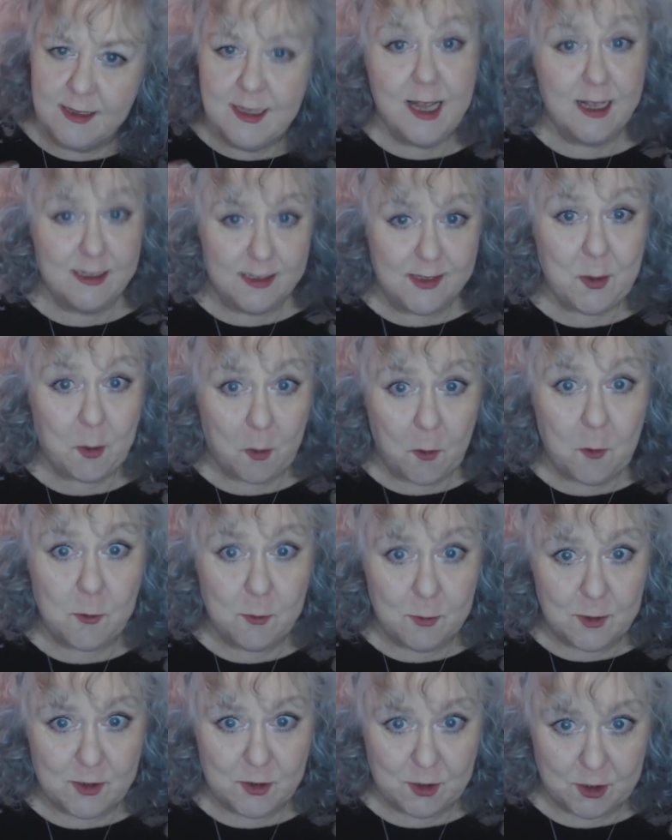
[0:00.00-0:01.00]
and that's
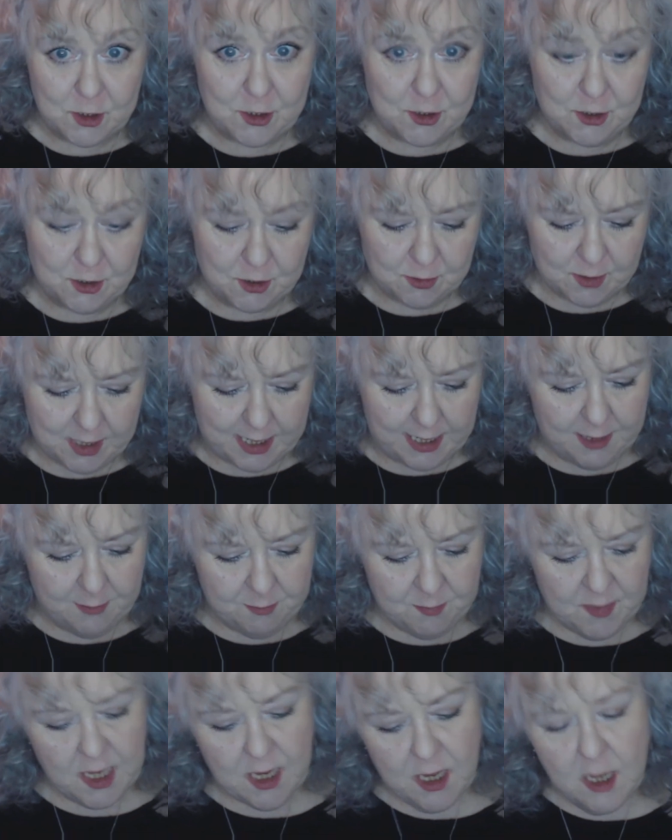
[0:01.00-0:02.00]
always good. Okay,
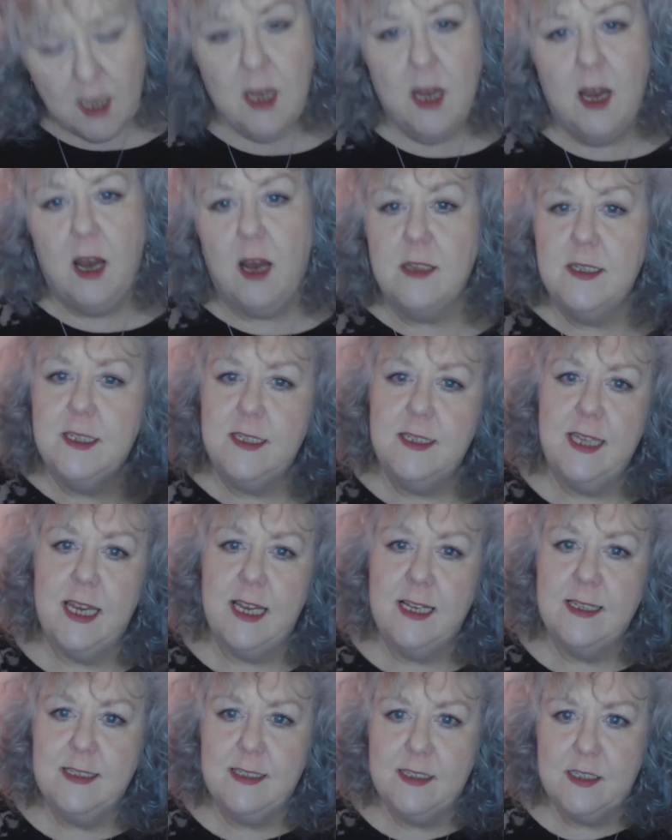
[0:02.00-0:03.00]
other
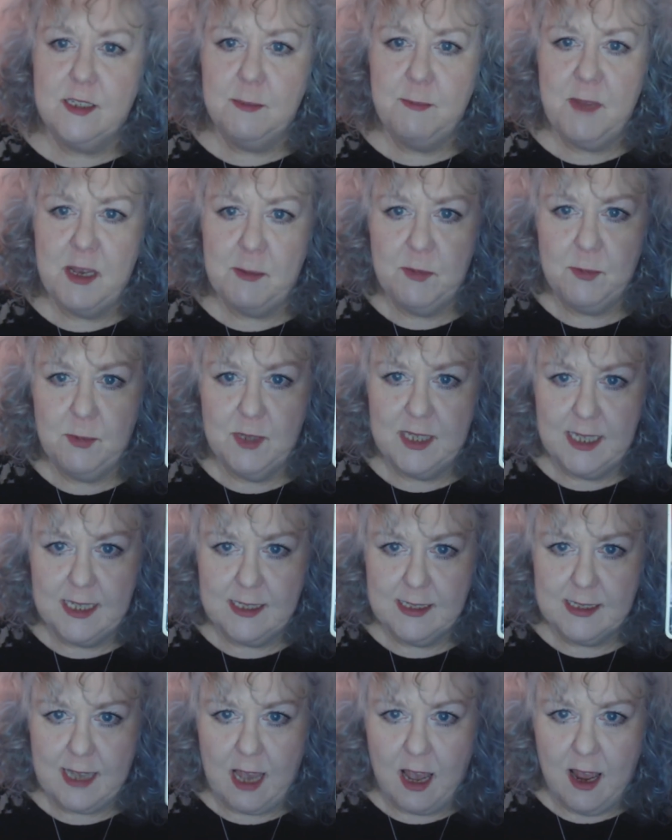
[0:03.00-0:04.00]
things to remember with
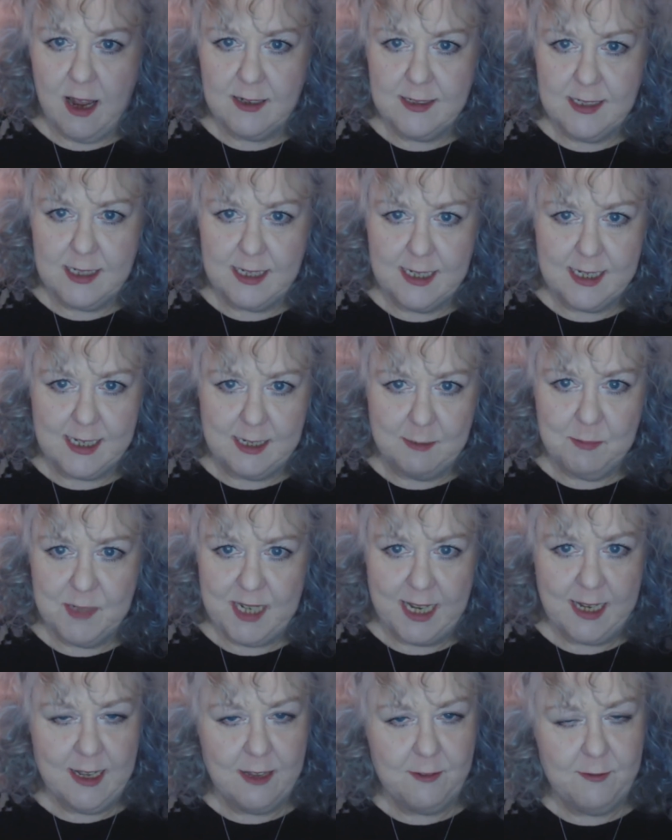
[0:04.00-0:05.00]
this card, it can
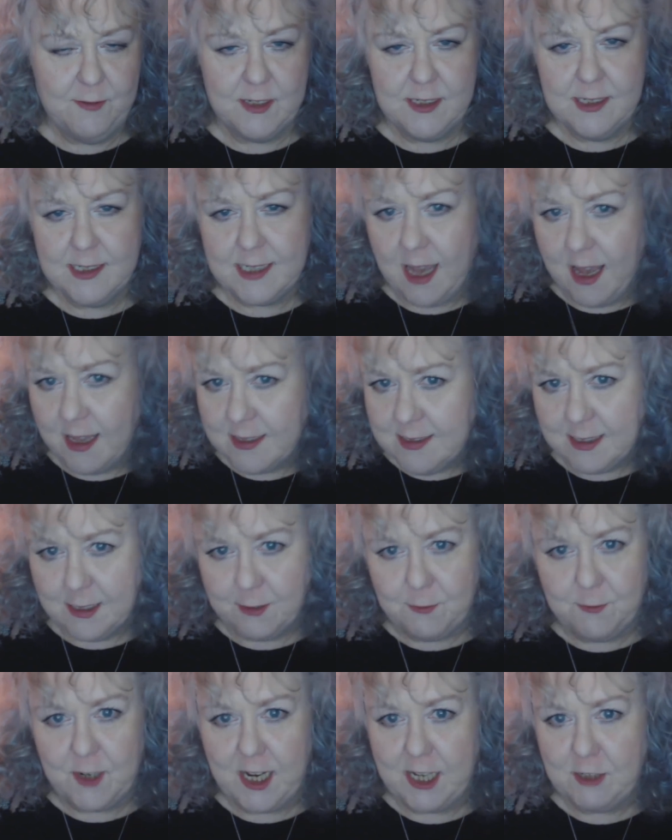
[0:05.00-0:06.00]
bring a
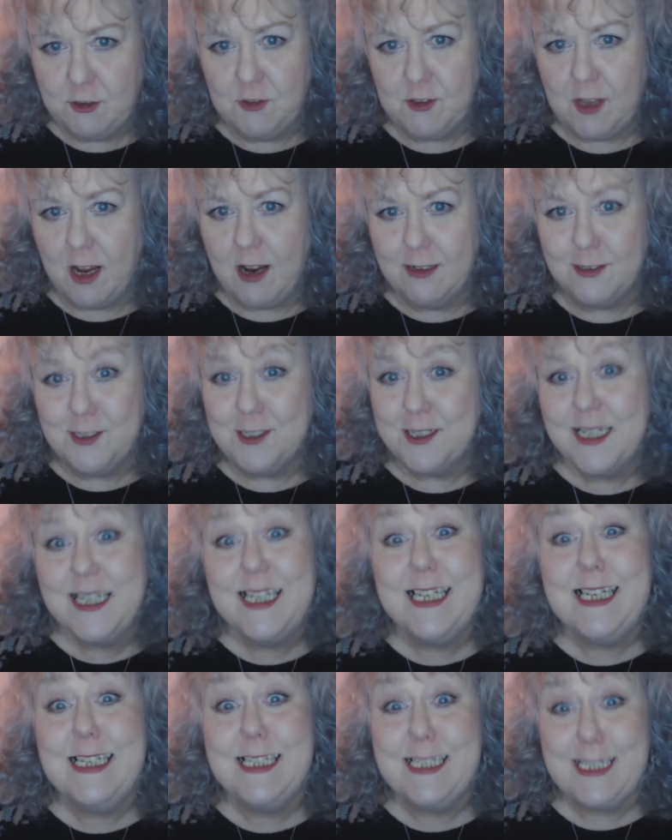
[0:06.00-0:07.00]
fantastic fresh start to
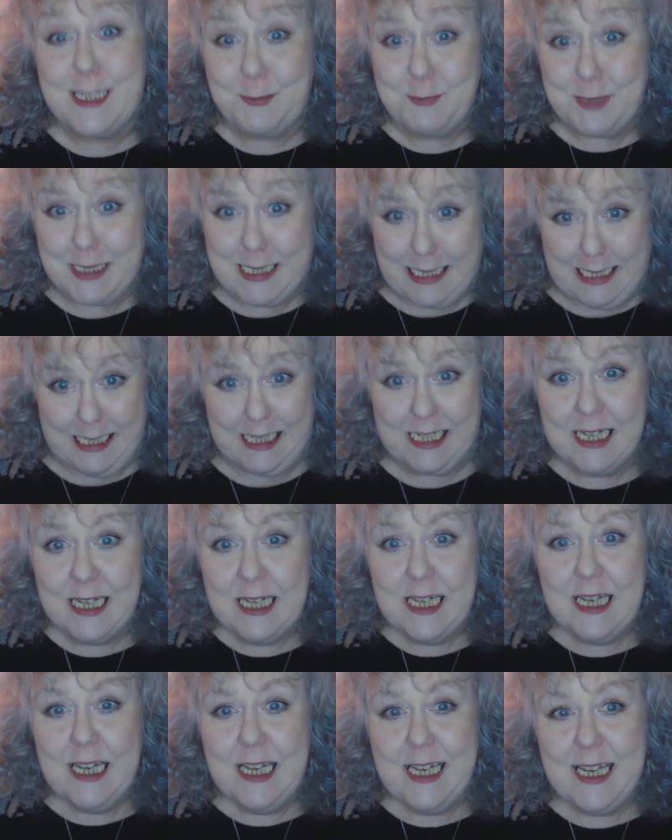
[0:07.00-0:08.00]
creativity.
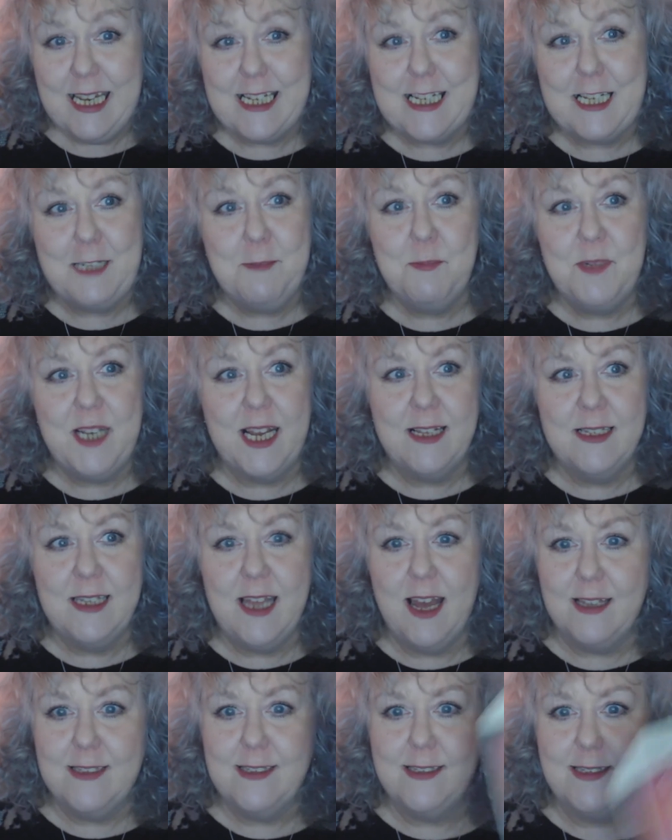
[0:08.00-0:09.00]
It can bring
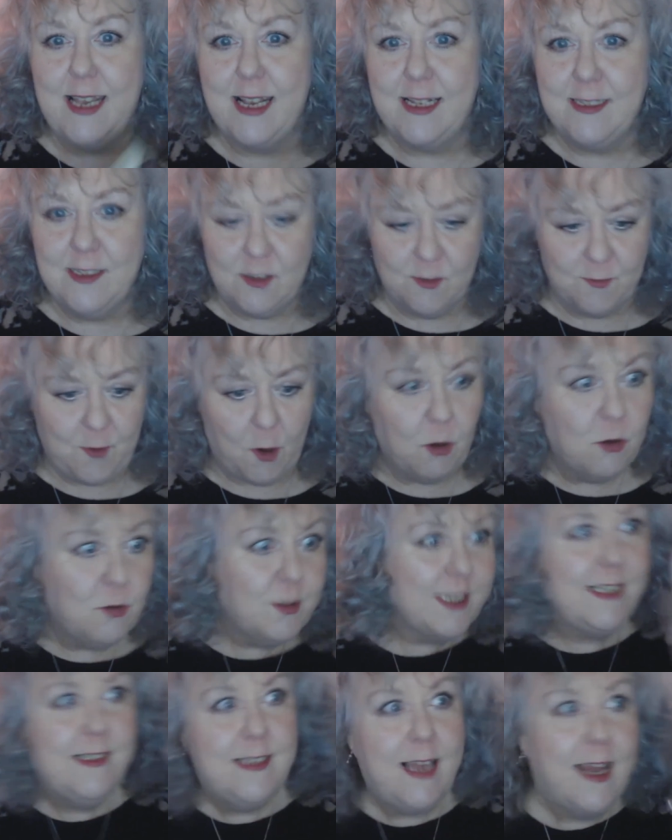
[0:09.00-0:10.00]
that sense of all
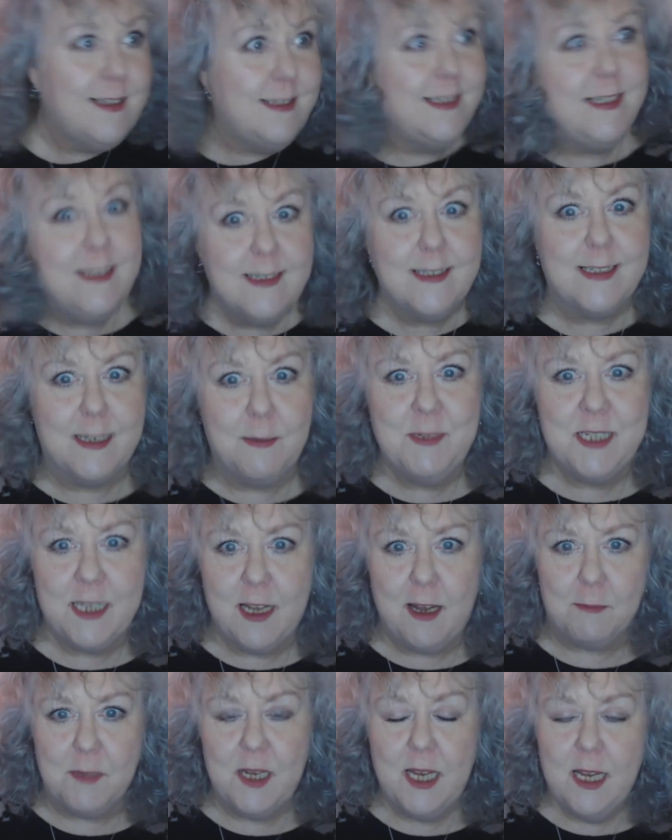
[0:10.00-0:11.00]
these ideas coming
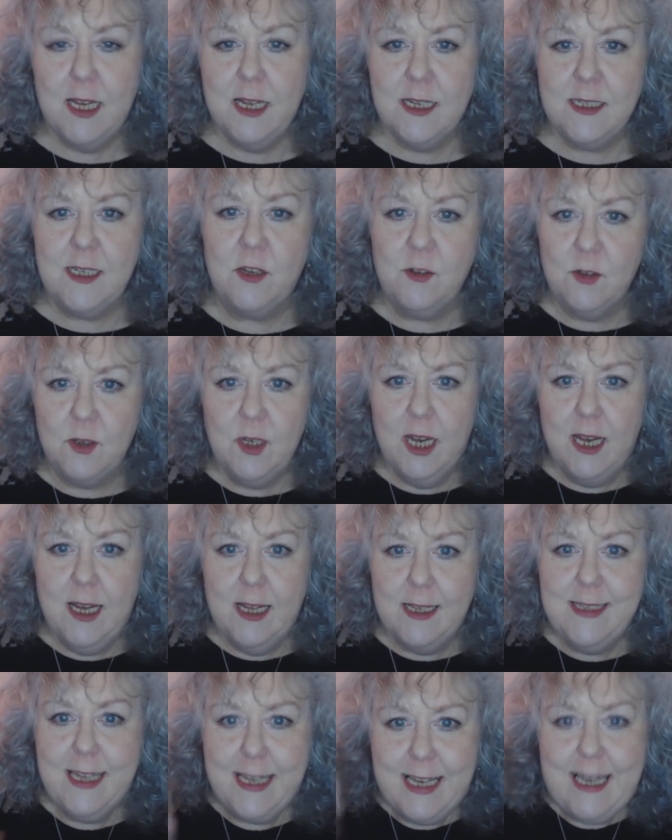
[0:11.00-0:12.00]
up. Now,
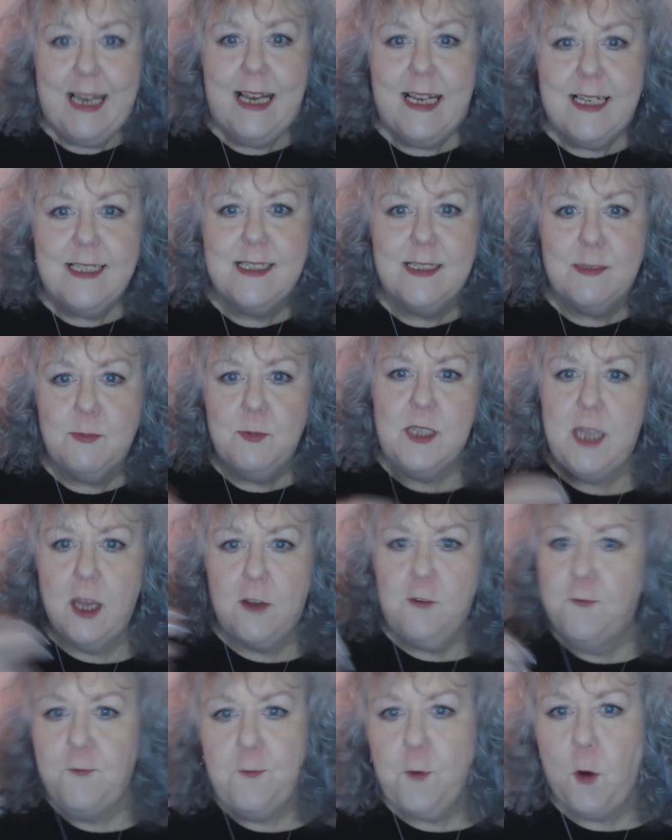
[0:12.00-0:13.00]
the ace
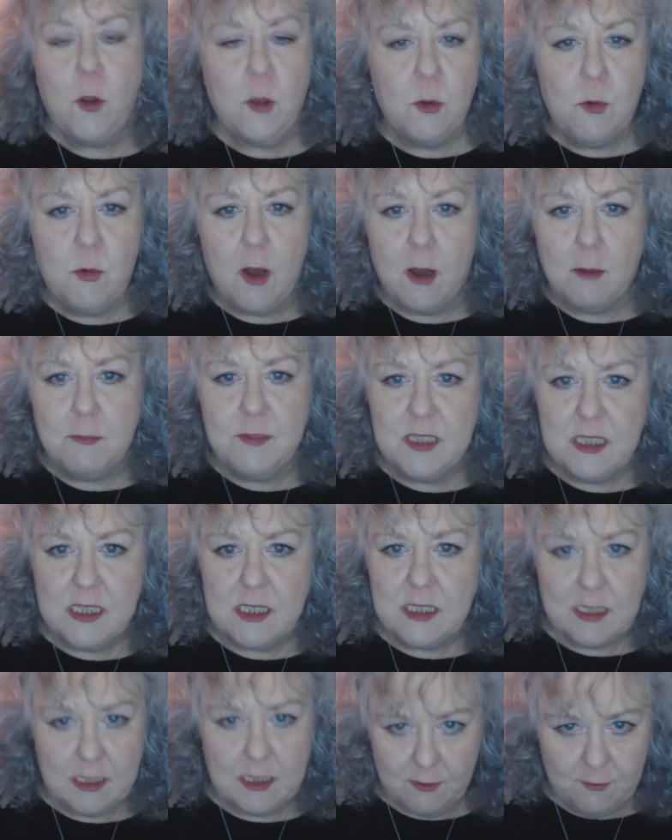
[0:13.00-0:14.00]
without
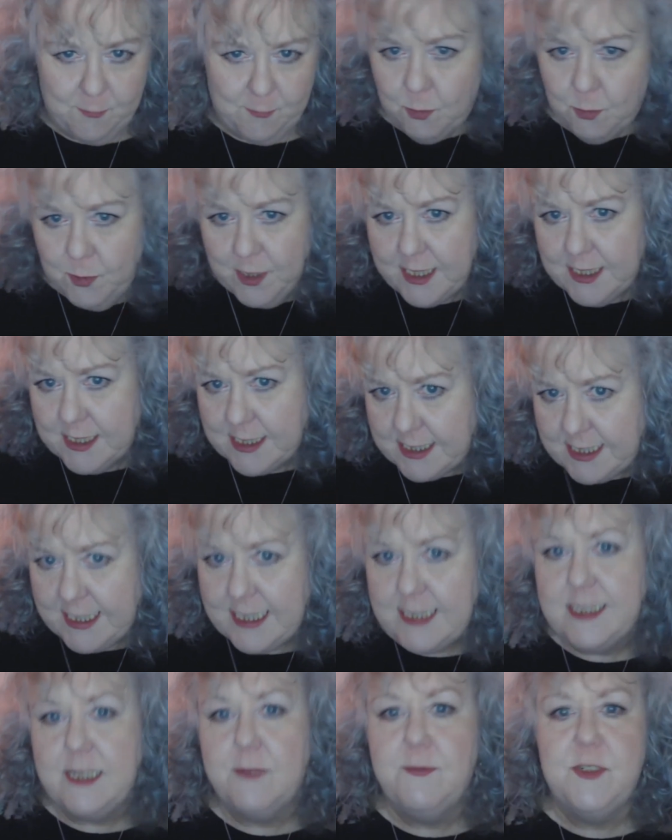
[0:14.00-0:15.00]
follow-ups, where
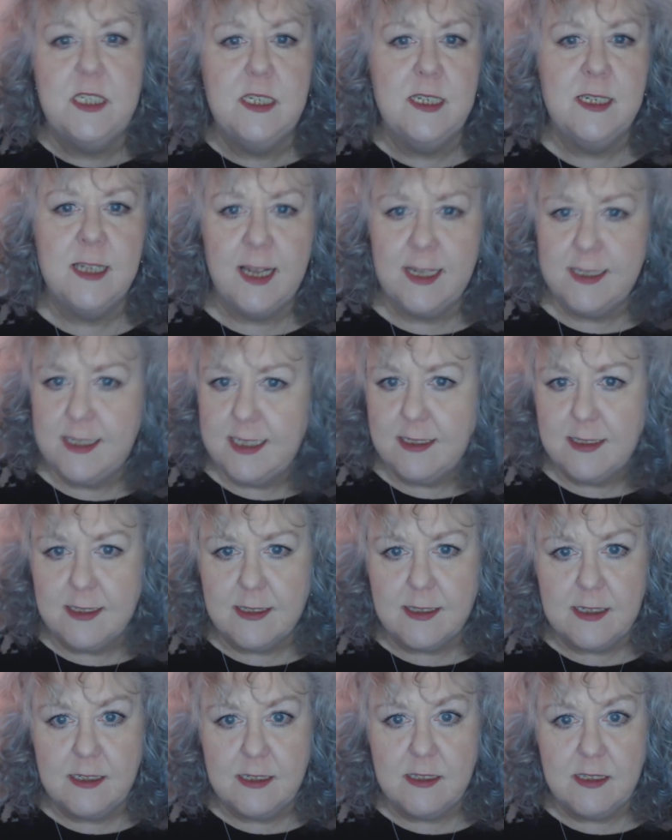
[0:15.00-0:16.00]
creativity and ideas
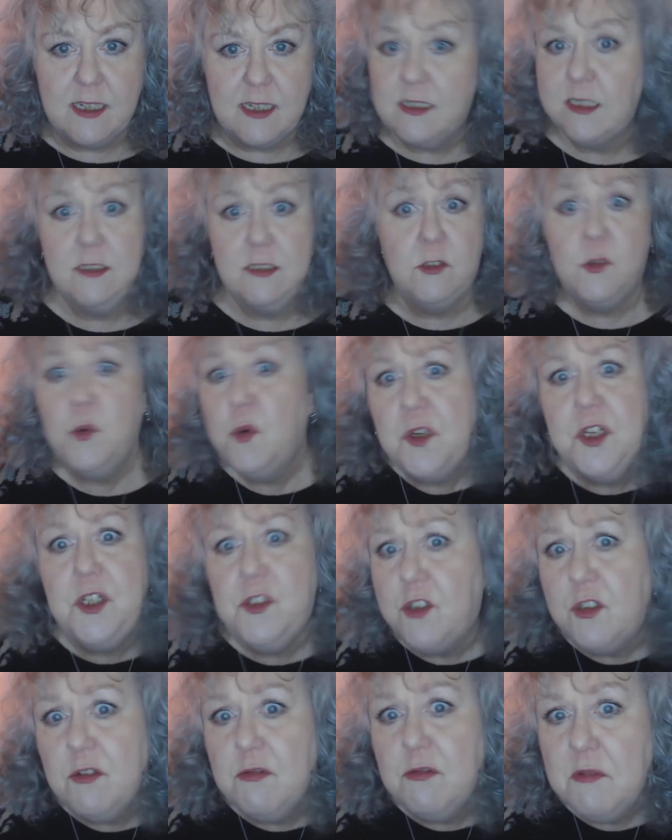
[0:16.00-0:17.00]
is concerned, is no
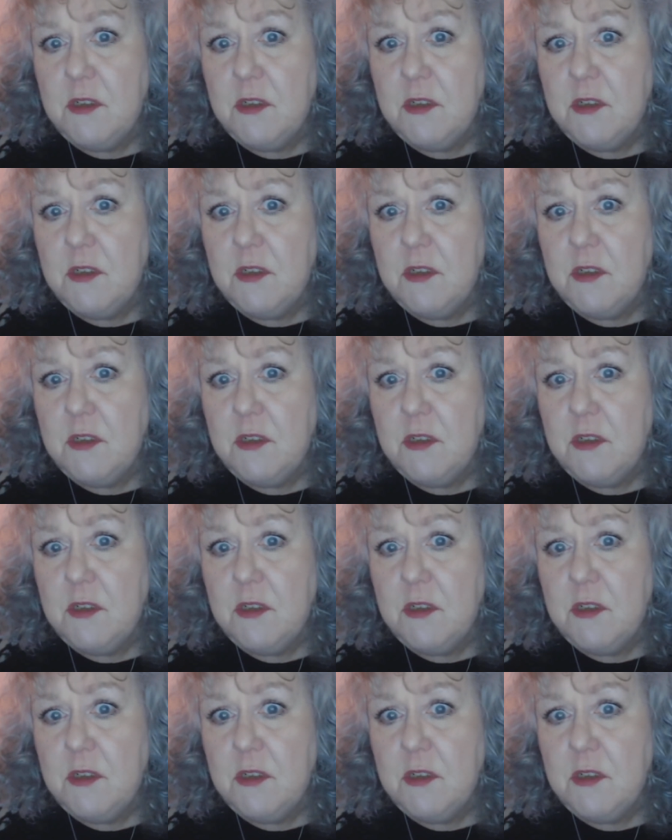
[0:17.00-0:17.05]
good.